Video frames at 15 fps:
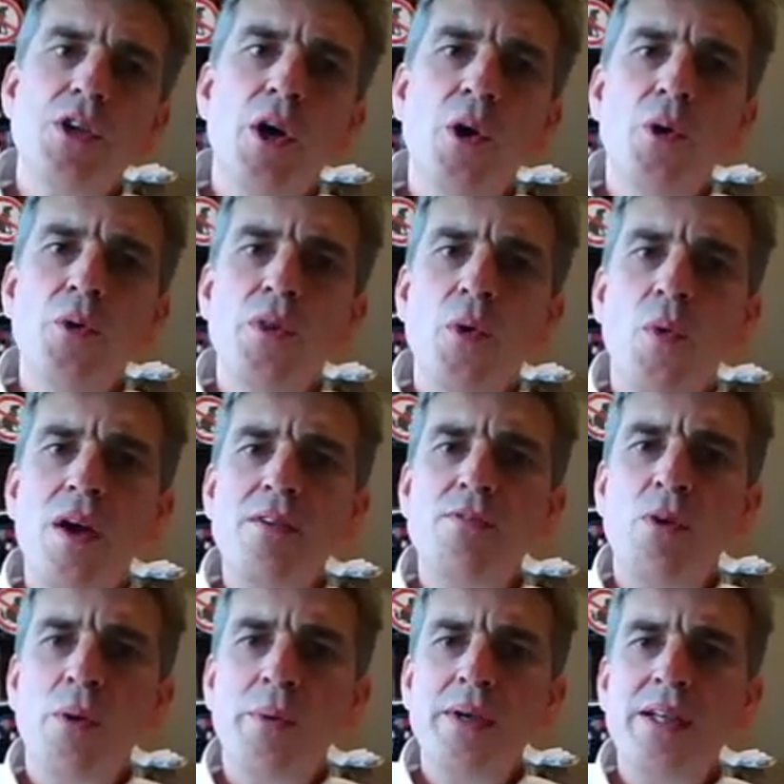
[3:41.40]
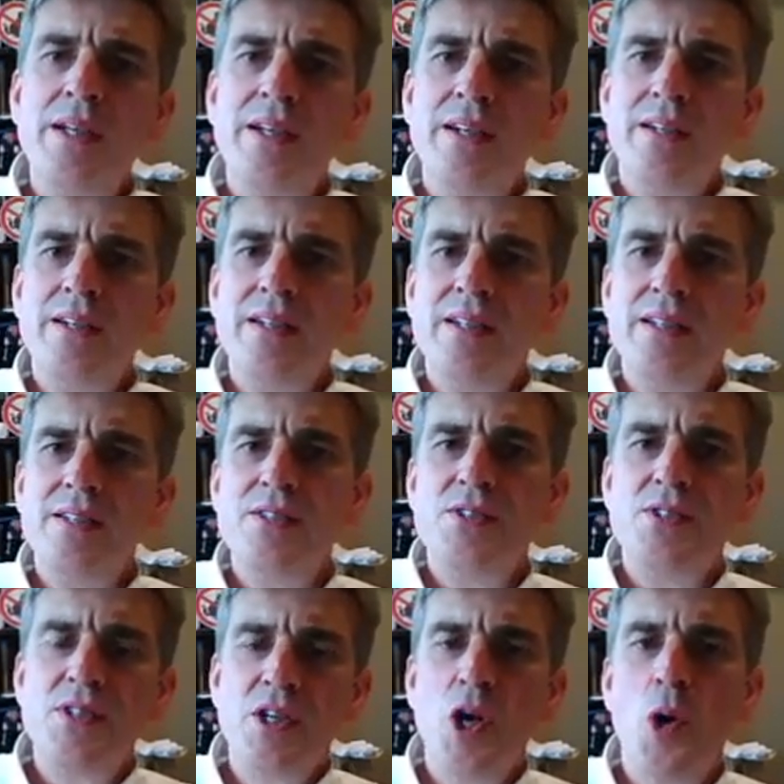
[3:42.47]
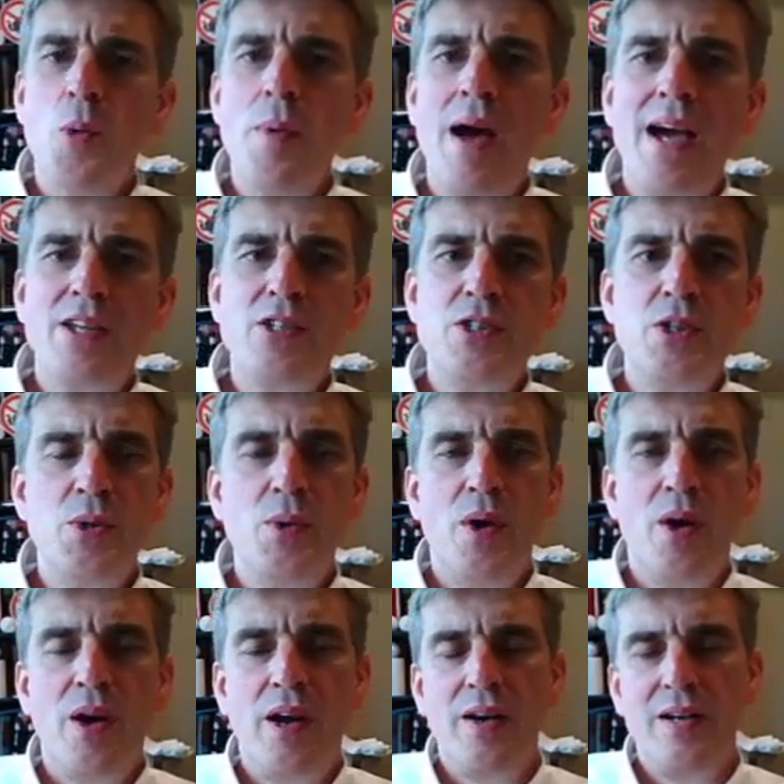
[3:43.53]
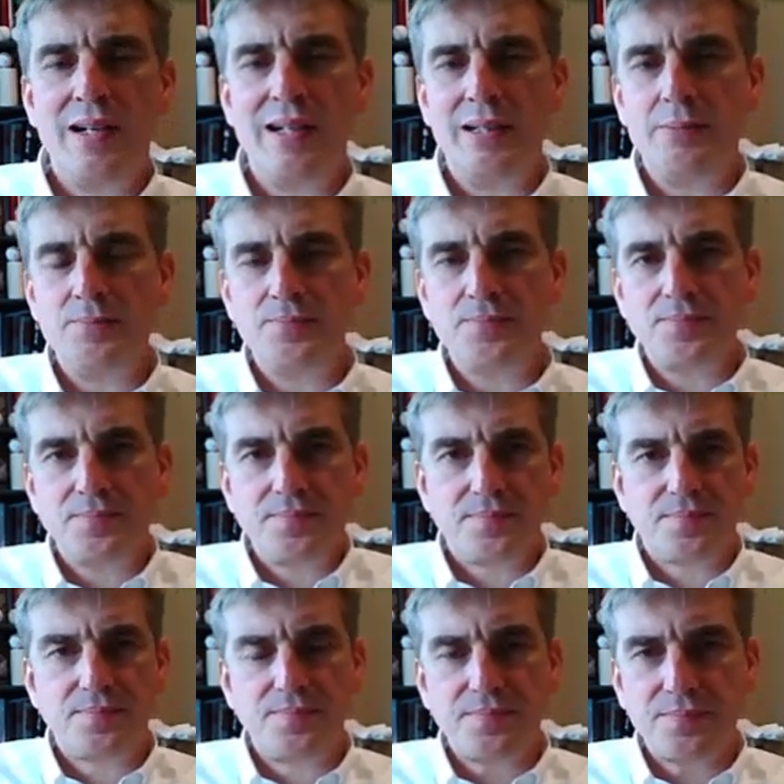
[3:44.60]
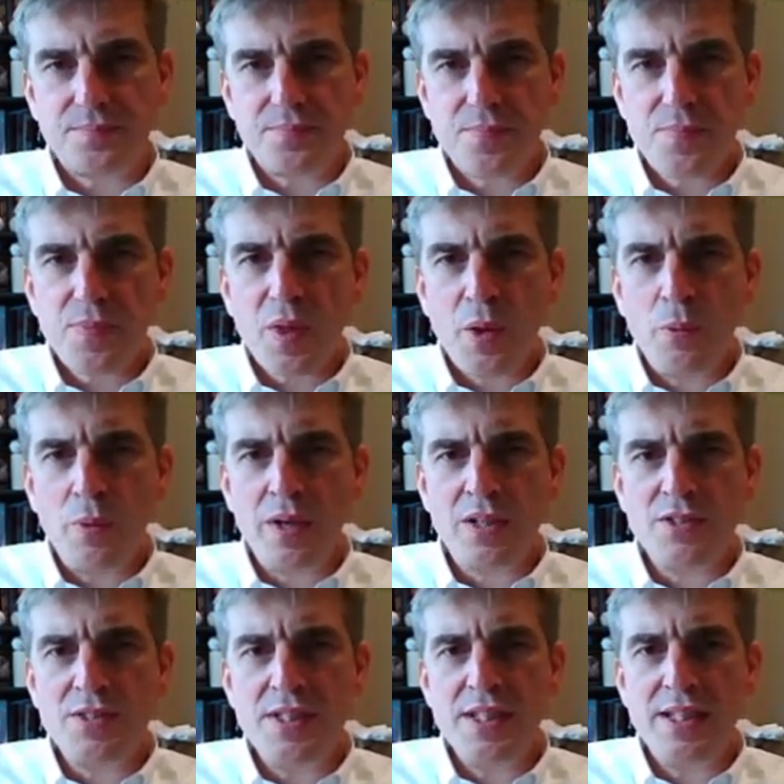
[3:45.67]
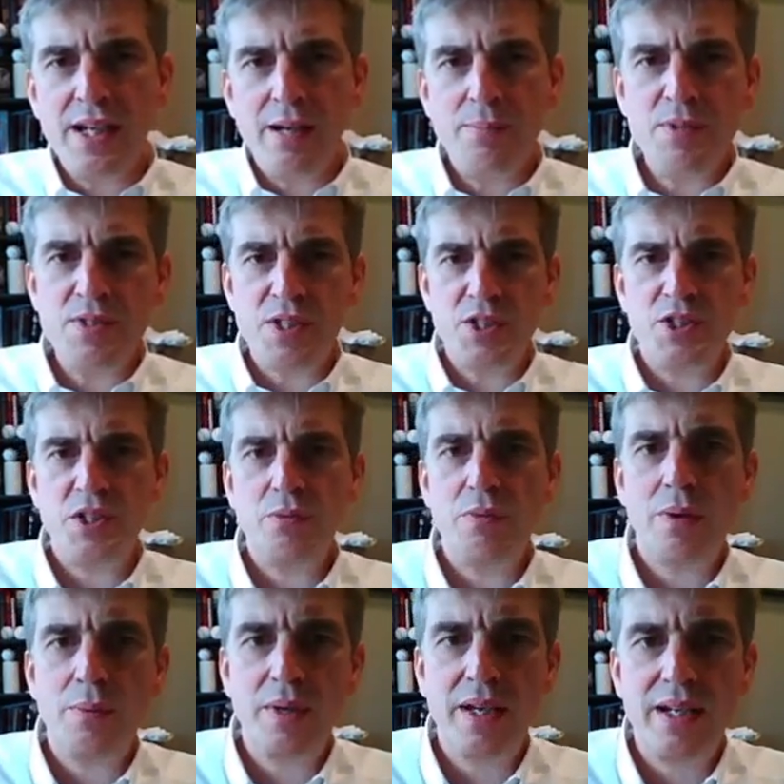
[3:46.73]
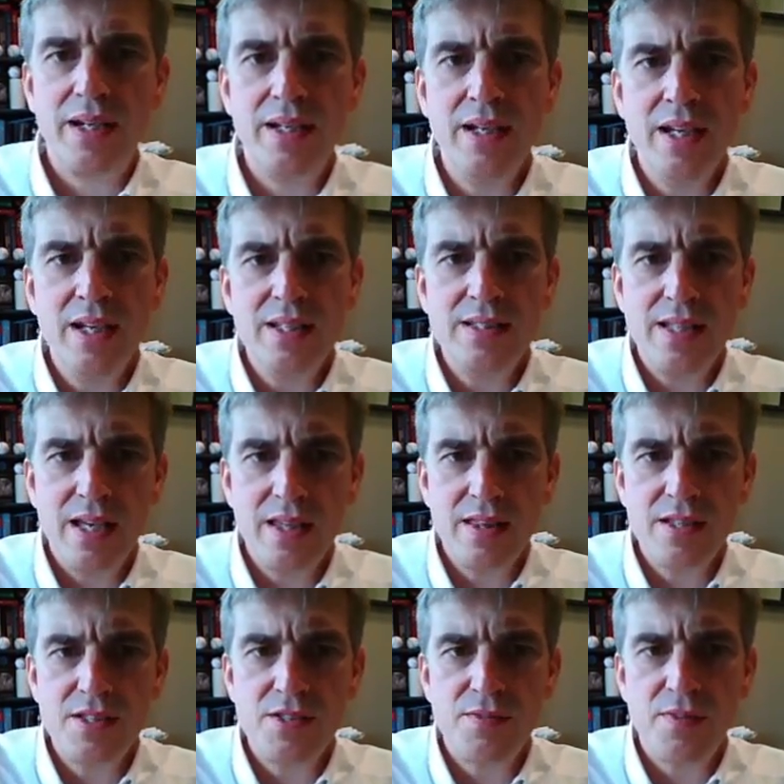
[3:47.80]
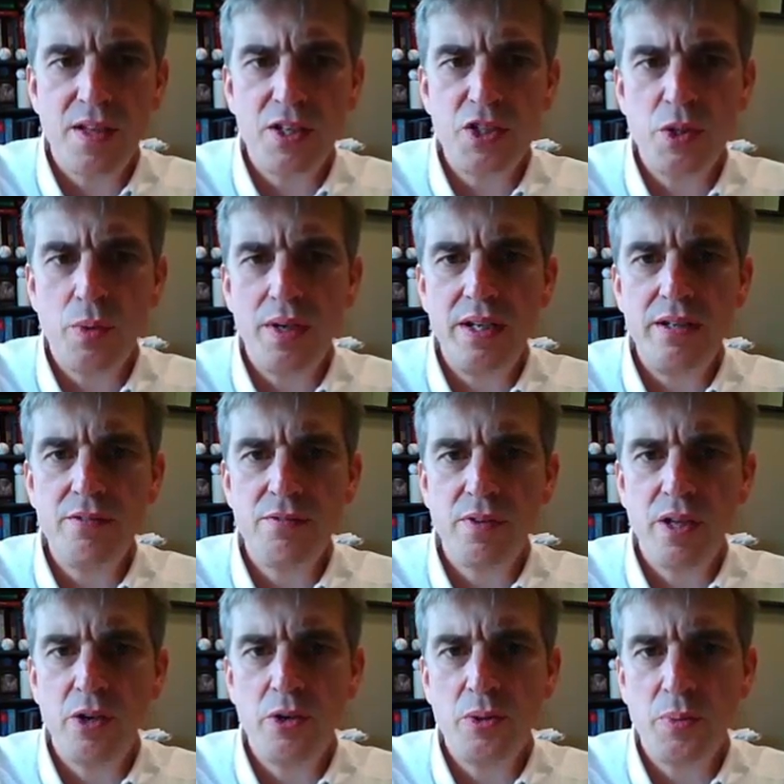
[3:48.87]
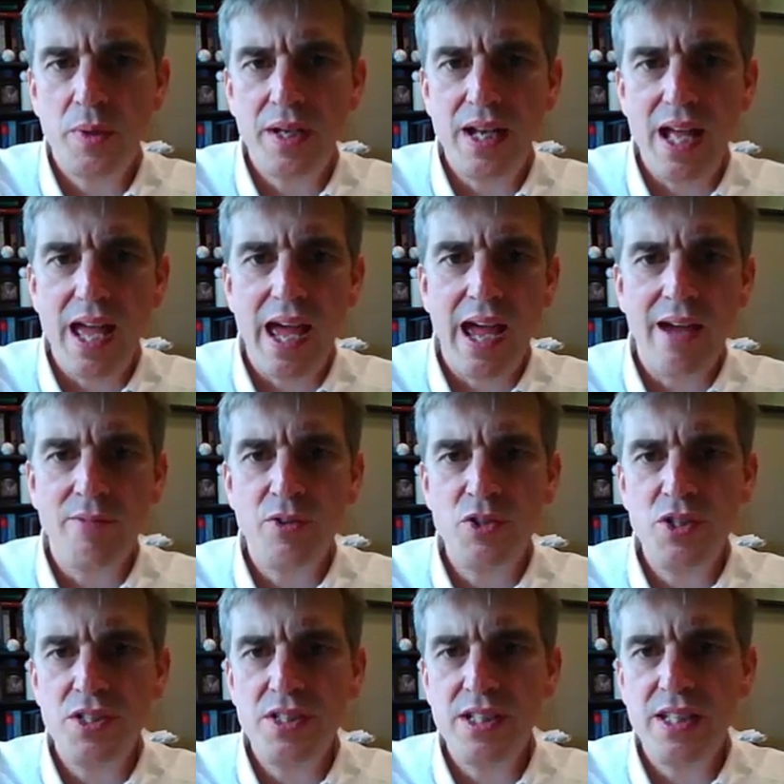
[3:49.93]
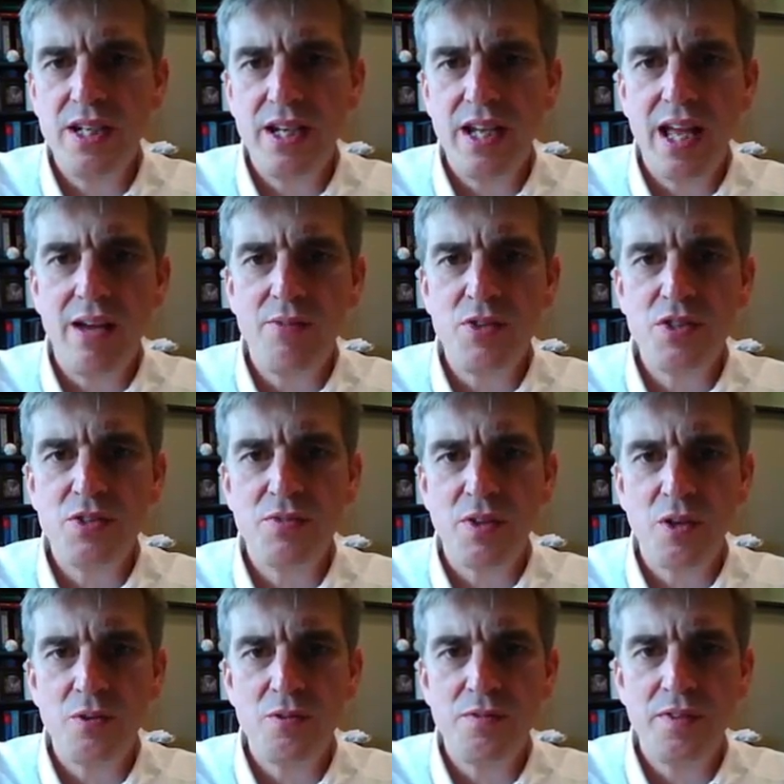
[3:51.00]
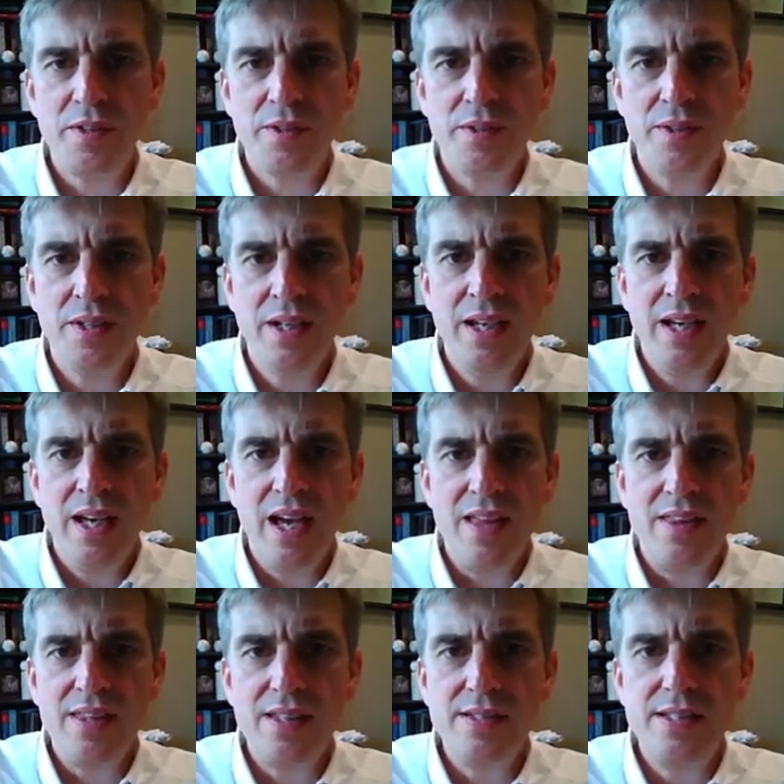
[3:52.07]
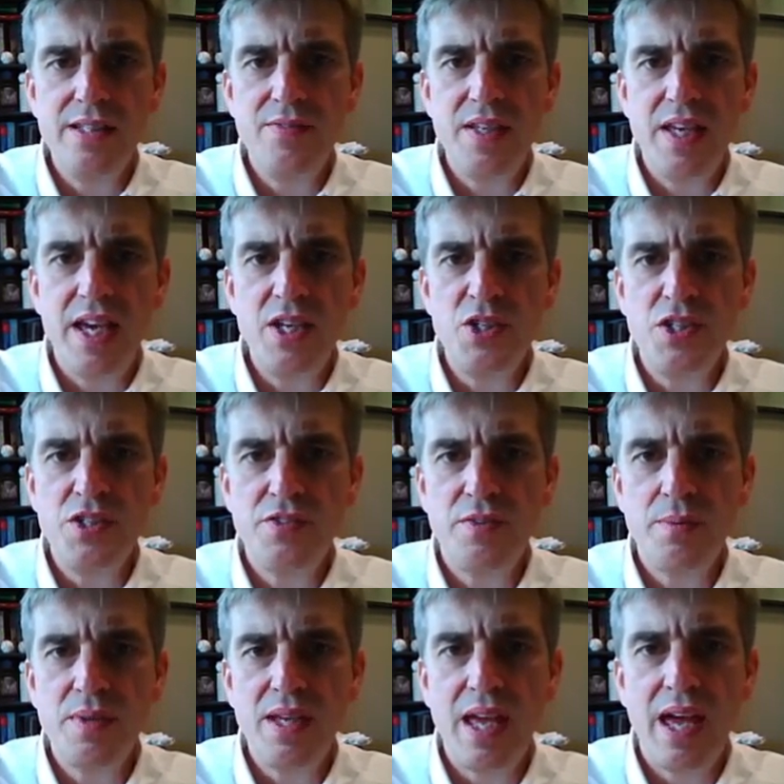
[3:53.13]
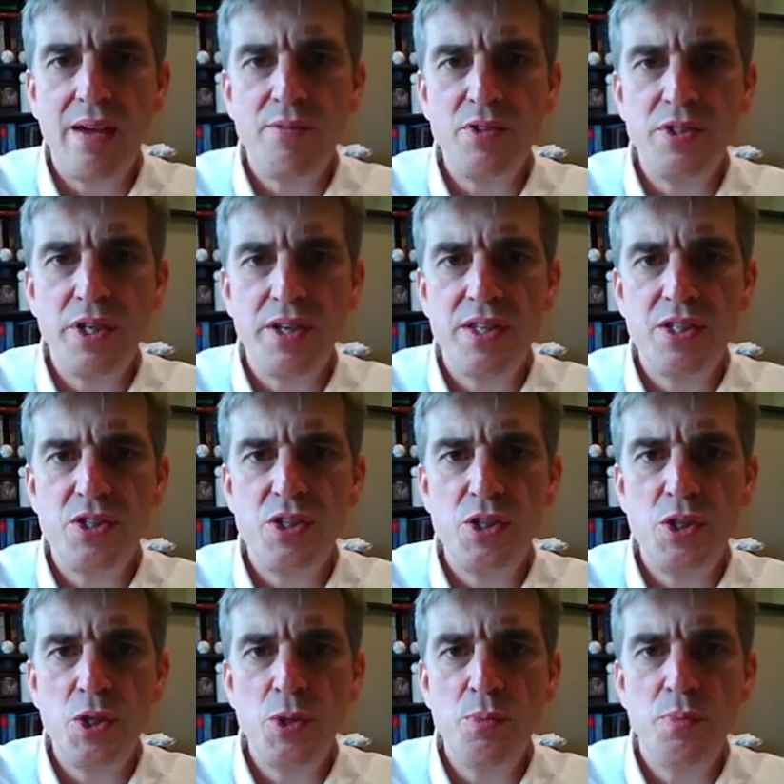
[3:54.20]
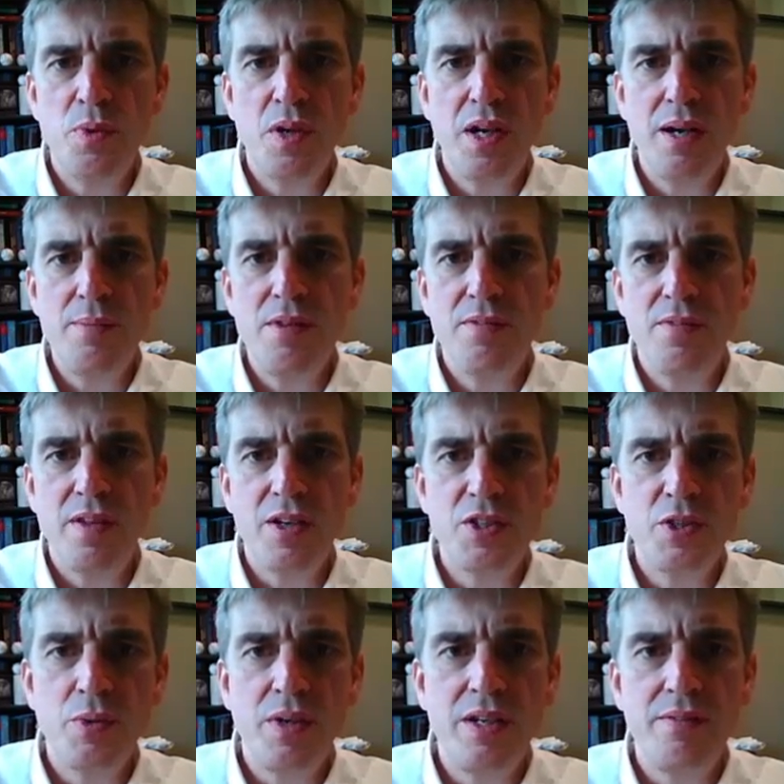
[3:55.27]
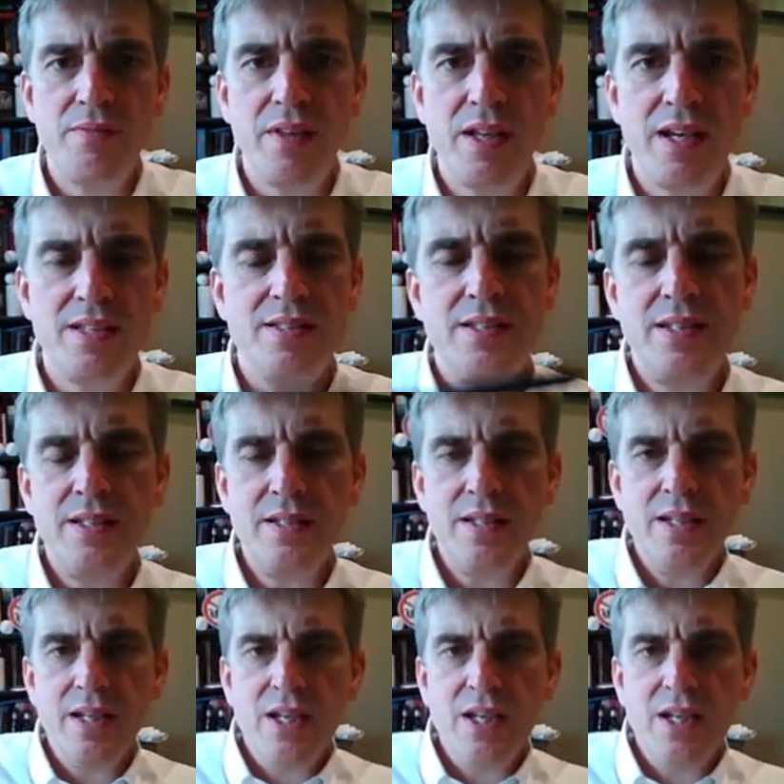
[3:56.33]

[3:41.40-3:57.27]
So the way forward here is to go back to our Reynolds decomposition, where we're going to take this fluctuating flow and we're going to average it to get an average flow field, and then the deviations from the average are this u prime, the fluctuating velocity.